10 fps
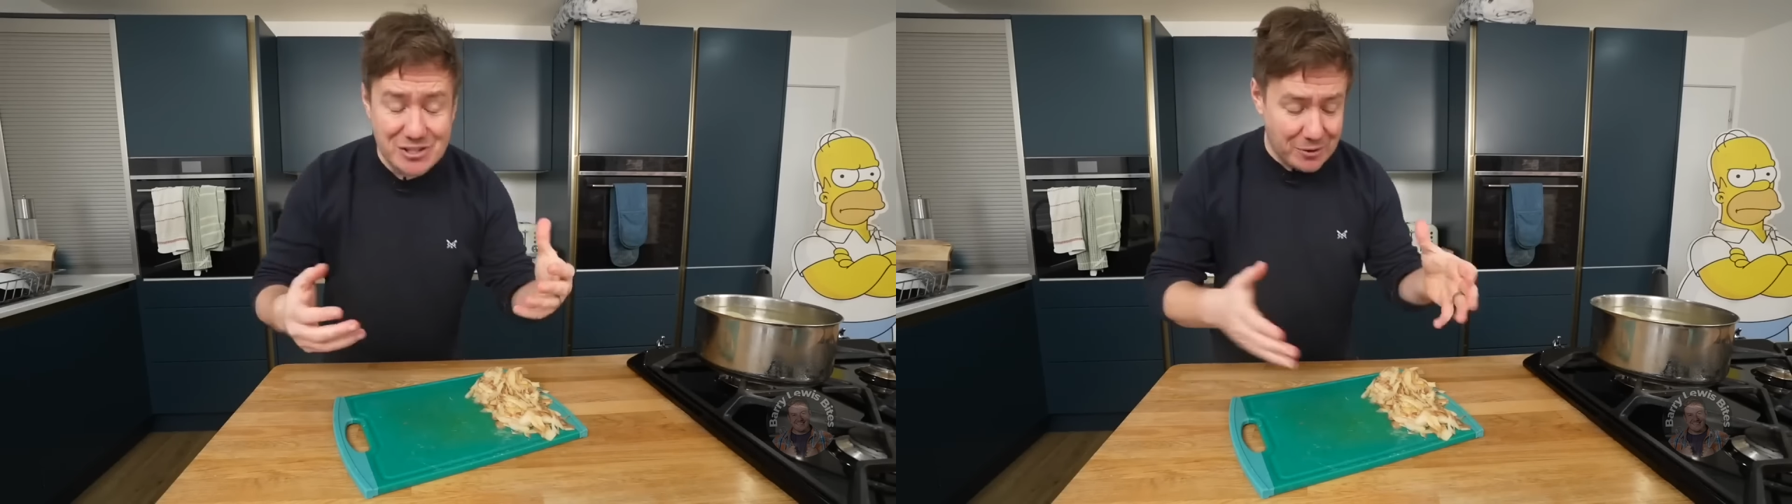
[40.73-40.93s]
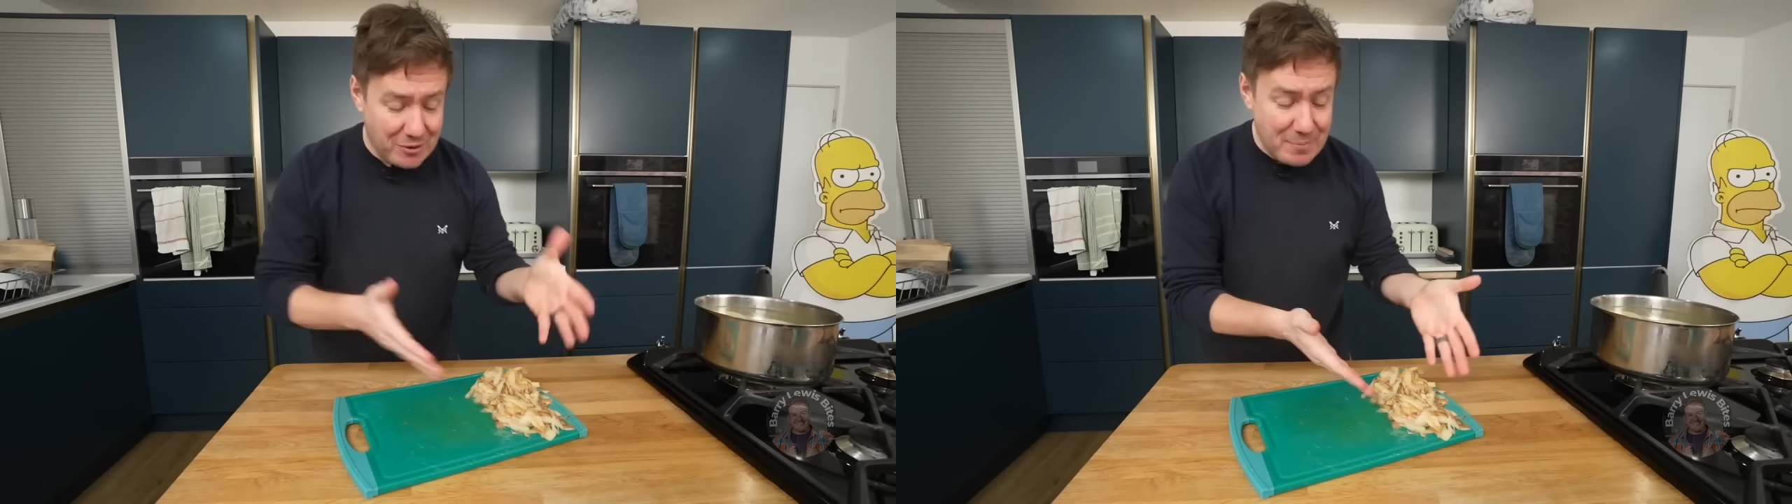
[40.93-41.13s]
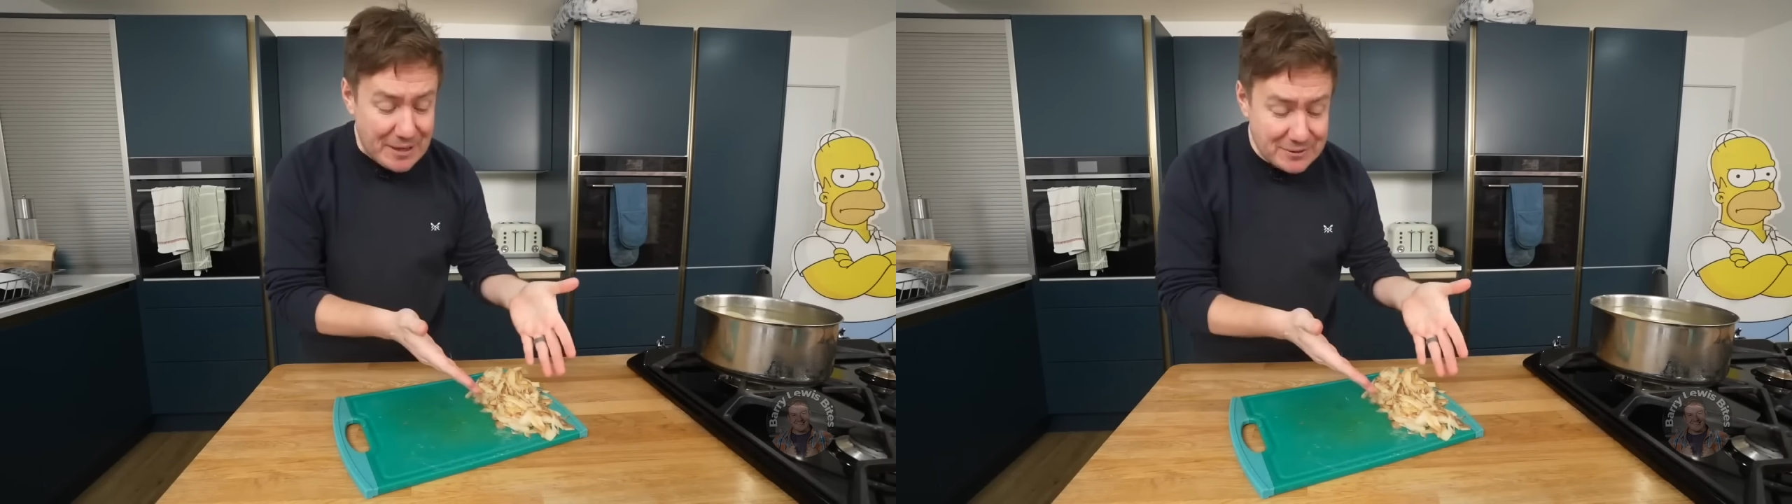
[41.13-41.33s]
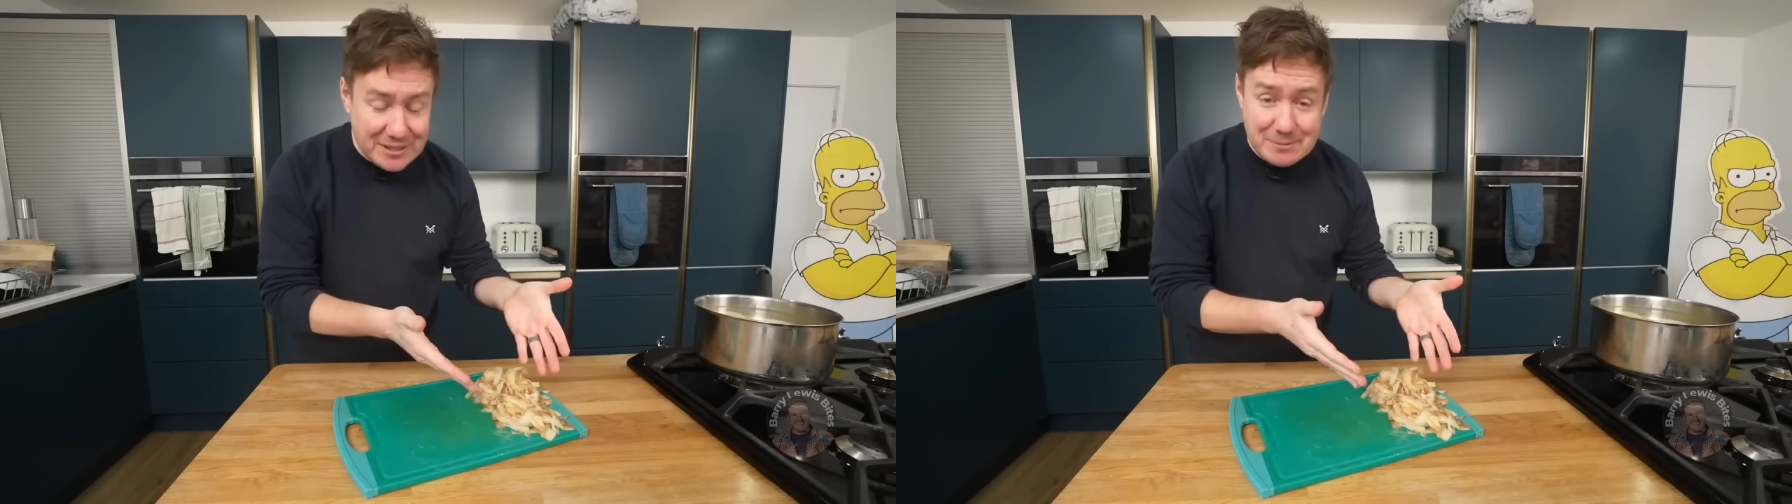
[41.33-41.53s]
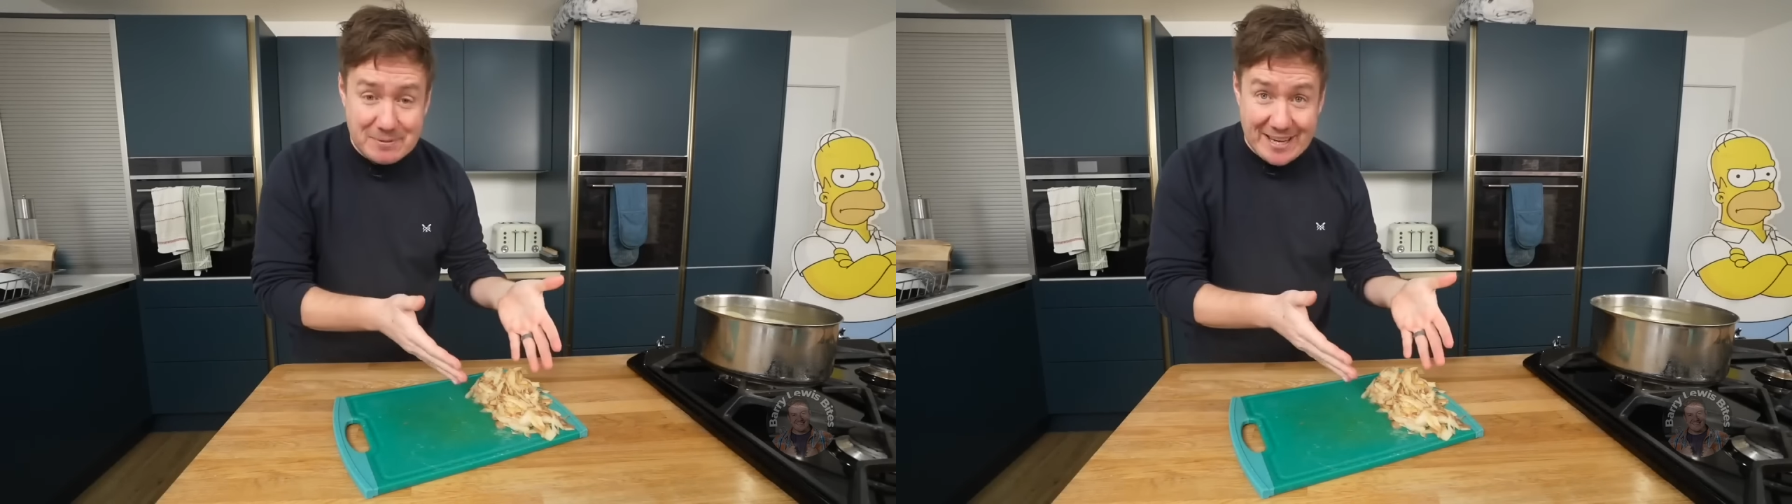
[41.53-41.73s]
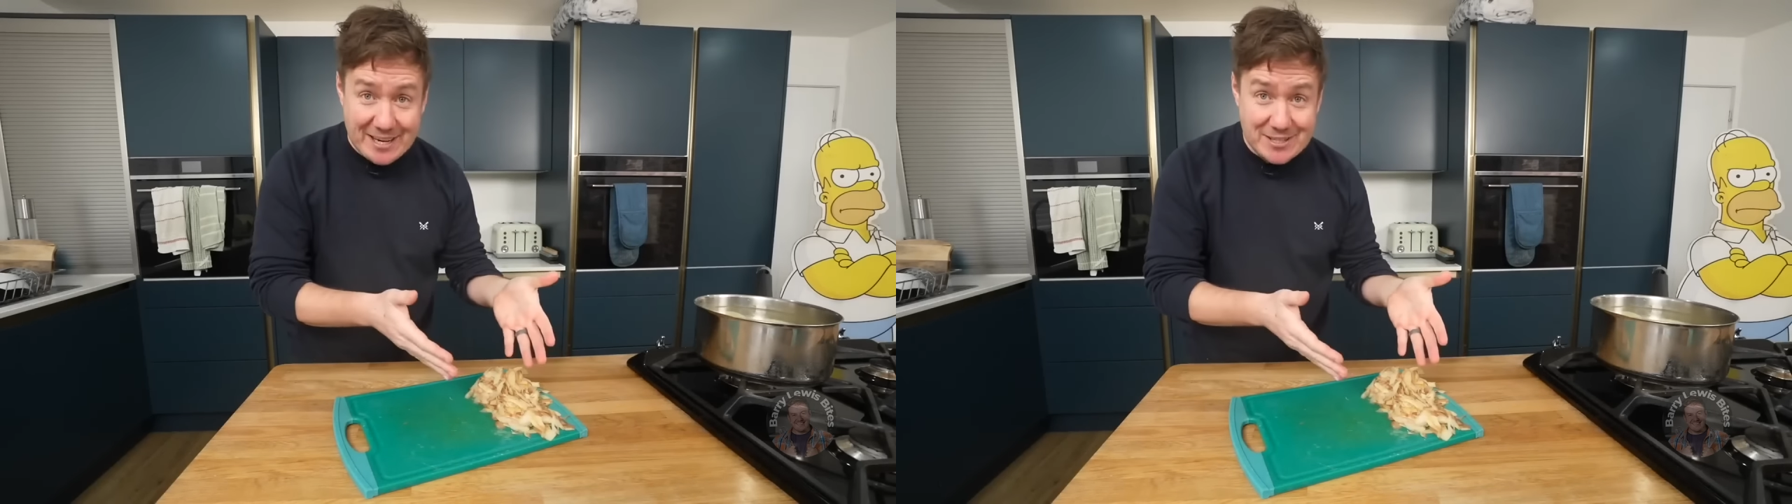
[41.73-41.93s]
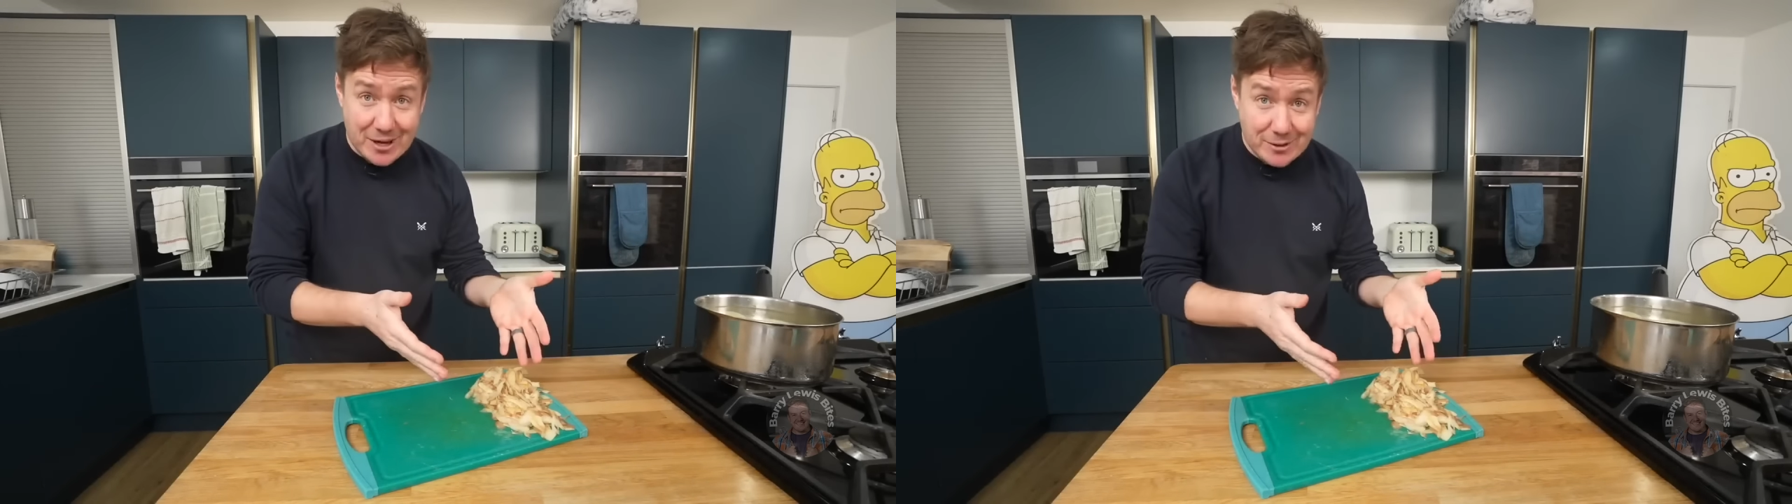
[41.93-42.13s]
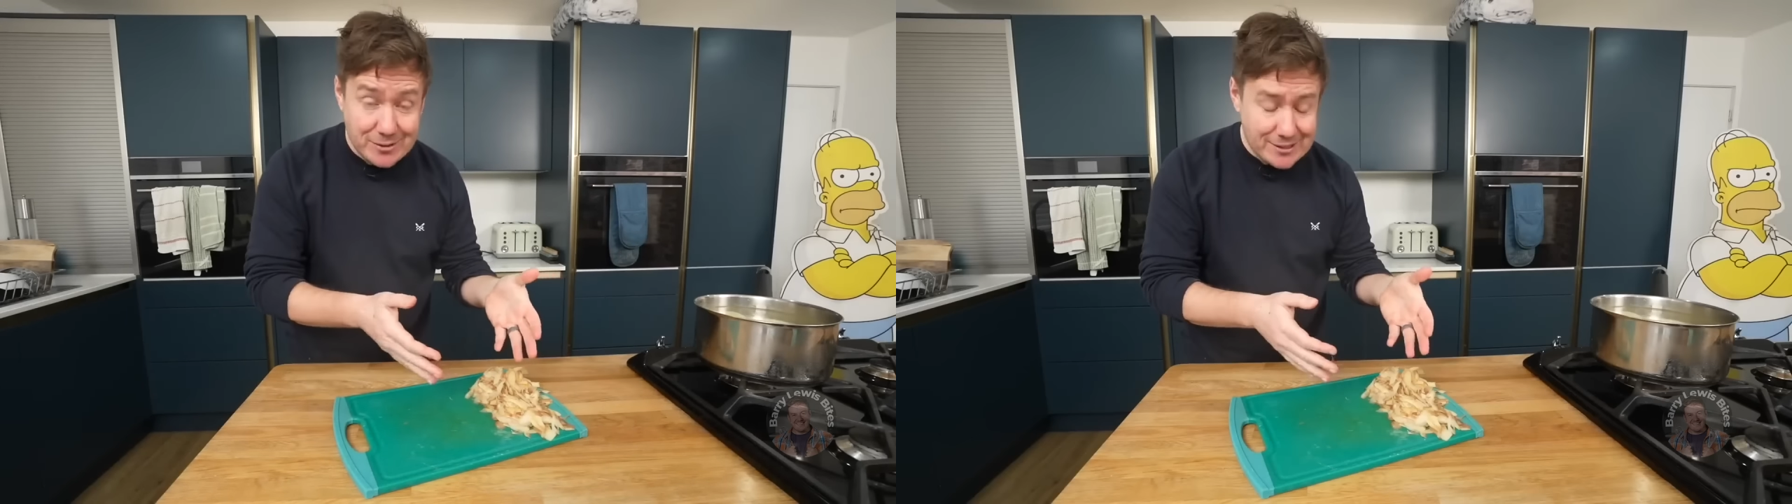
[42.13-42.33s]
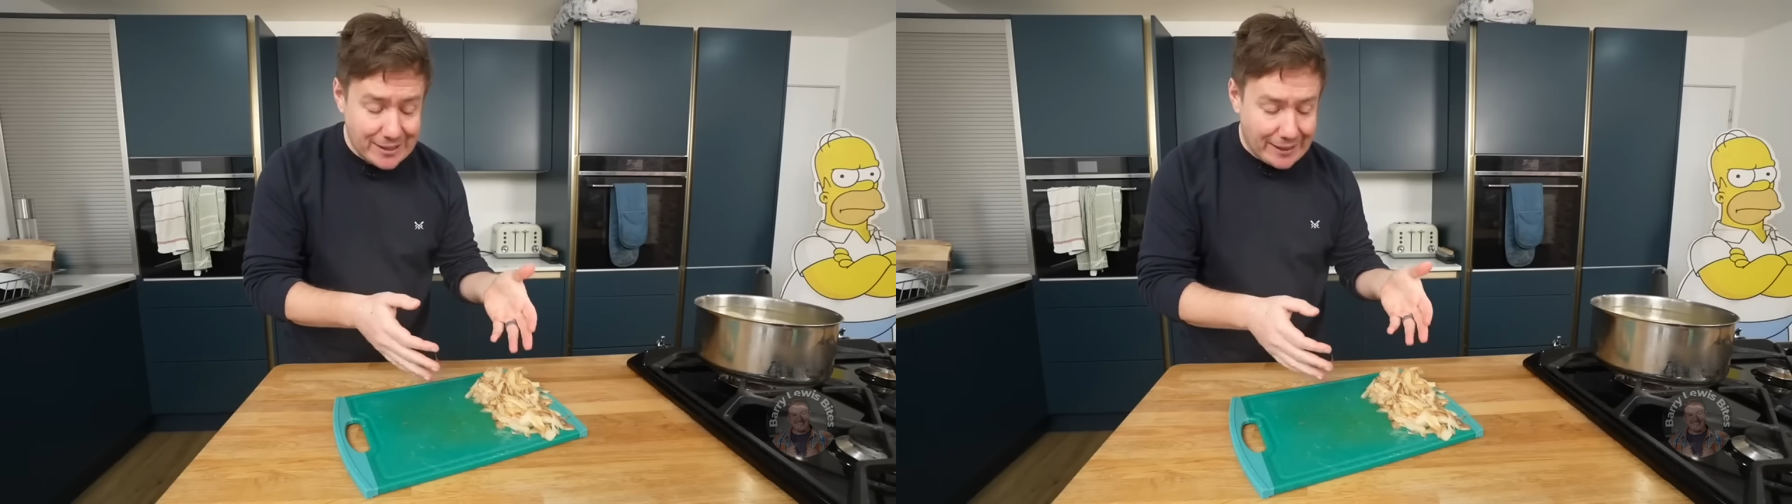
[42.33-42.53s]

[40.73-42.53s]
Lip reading: So we peeled these potatoes